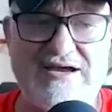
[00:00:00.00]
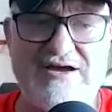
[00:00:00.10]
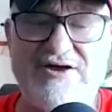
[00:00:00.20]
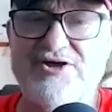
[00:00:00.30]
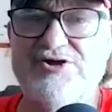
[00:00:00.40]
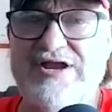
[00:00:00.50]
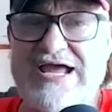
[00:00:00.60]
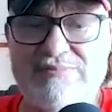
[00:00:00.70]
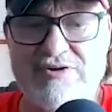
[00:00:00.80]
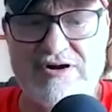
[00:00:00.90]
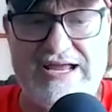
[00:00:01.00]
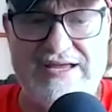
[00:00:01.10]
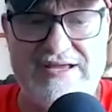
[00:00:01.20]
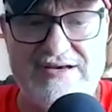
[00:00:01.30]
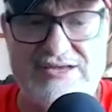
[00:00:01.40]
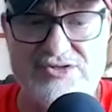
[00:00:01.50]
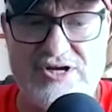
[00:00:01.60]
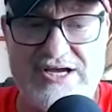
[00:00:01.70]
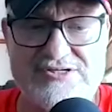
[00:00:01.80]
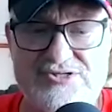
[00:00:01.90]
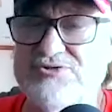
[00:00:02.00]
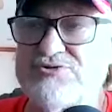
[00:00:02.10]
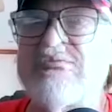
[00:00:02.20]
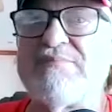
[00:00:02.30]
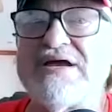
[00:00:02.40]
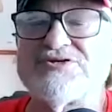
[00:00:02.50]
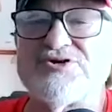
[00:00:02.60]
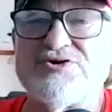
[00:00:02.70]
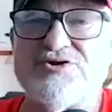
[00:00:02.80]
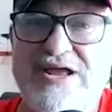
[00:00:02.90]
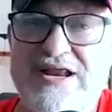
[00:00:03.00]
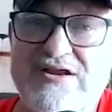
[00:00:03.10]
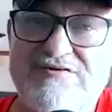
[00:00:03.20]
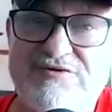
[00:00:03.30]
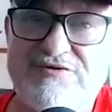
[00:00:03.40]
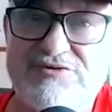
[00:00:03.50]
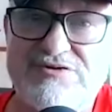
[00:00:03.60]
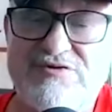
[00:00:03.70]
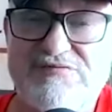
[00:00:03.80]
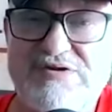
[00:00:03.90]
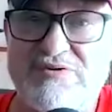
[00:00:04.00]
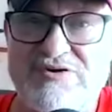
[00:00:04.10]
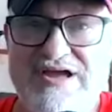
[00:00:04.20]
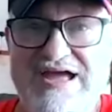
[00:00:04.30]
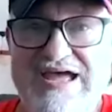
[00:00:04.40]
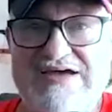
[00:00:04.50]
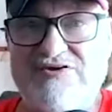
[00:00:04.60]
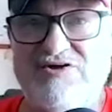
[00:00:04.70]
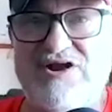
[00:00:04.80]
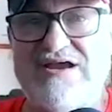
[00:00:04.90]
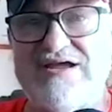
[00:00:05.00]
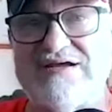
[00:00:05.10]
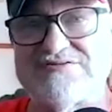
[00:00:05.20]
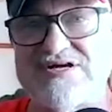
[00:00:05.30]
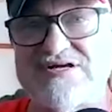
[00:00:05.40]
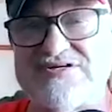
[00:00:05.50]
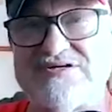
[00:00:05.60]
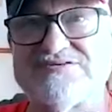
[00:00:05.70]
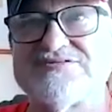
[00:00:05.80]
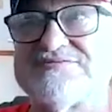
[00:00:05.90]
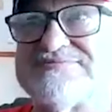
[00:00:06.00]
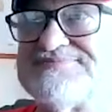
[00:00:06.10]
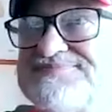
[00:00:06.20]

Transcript: Hug your neighbor and try to make sure you're ready to vote in November. Have a great day. Talk to you all soon.